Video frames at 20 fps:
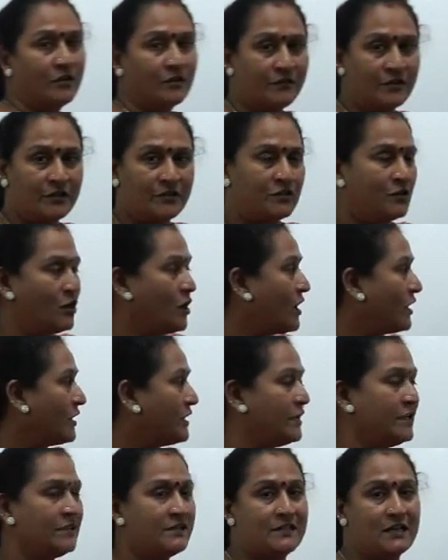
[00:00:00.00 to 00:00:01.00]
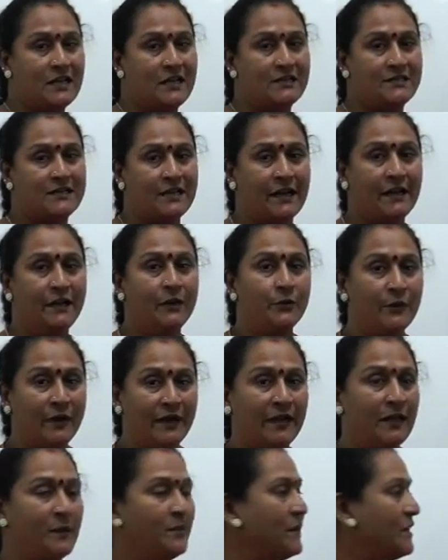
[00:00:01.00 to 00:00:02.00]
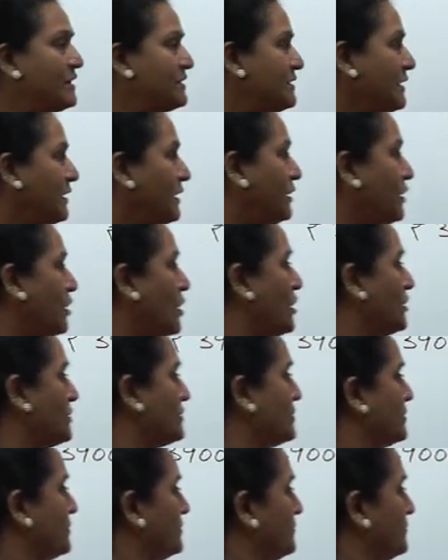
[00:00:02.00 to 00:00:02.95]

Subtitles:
of the stock he sells at 20% loss.